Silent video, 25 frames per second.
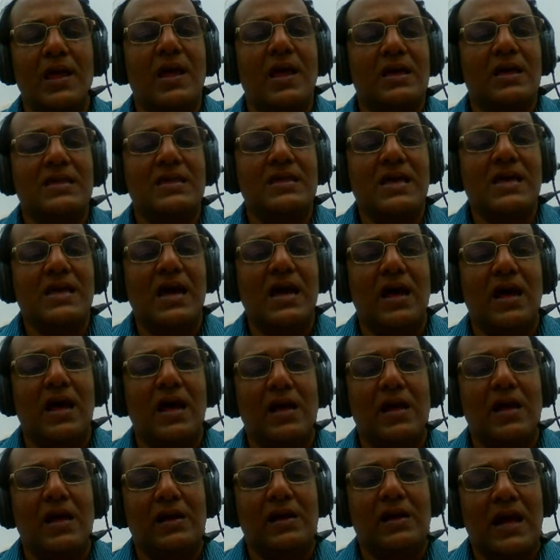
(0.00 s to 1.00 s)

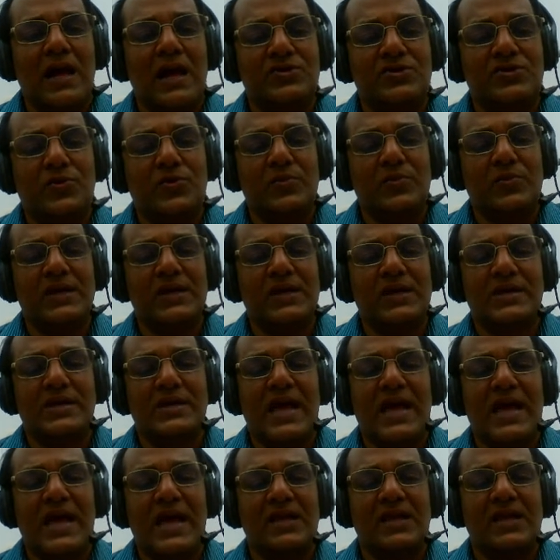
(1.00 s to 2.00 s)
the classroom teaching
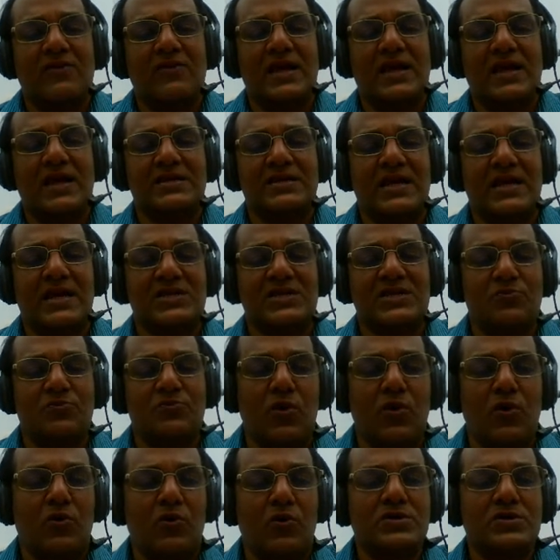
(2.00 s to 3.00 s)
as well as
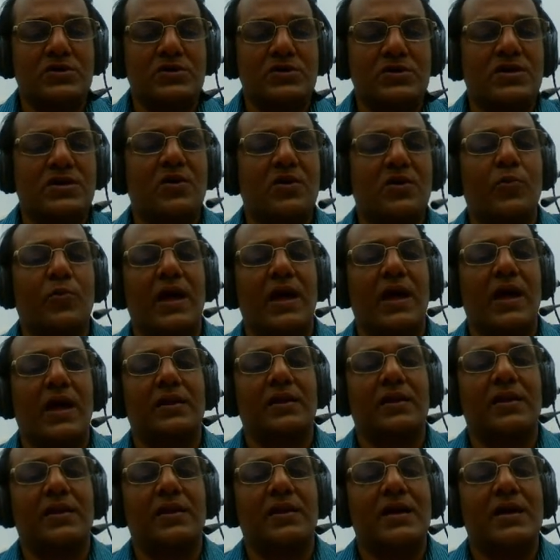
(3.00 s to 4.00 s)
textbooks with
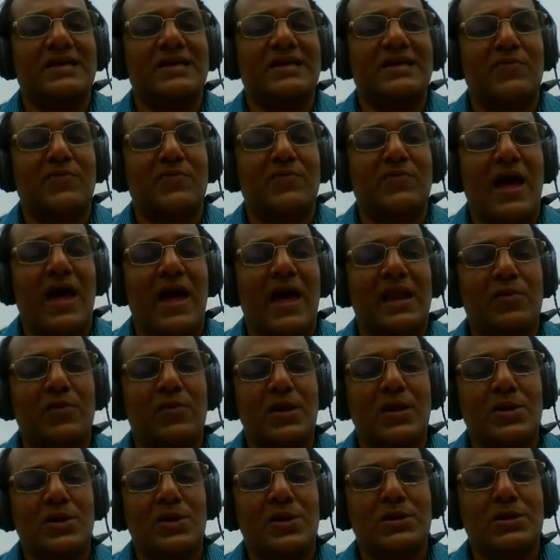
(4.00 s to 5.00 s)
some
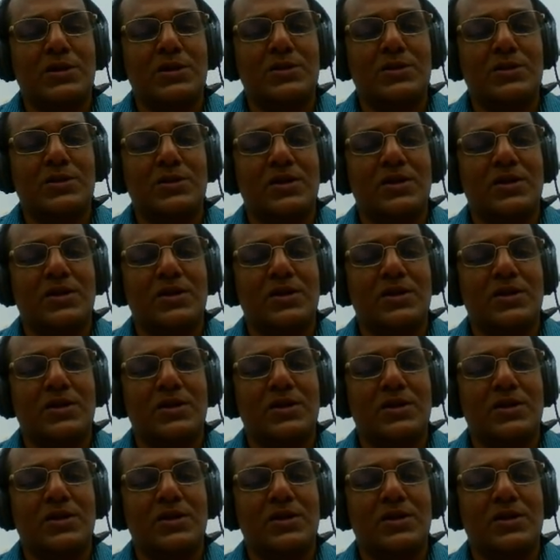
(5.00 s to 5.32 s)
animations